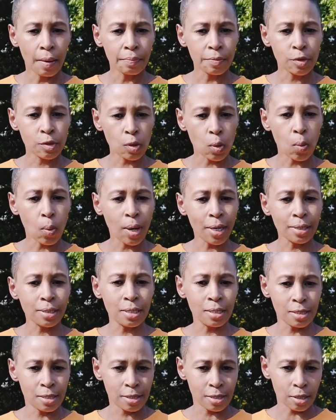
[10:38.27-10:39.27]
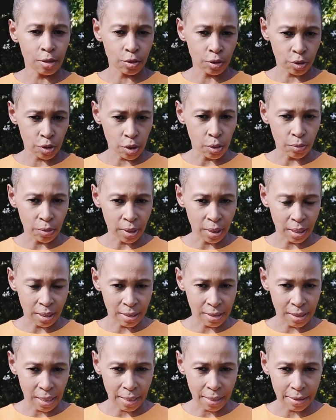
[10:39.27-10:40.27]
So what is serotonin
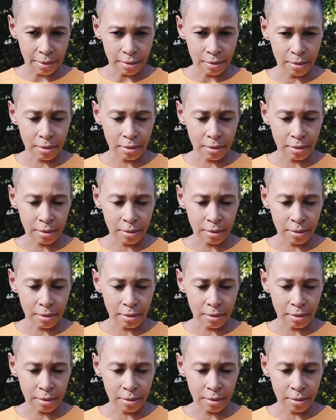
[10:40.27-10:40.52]
exactly?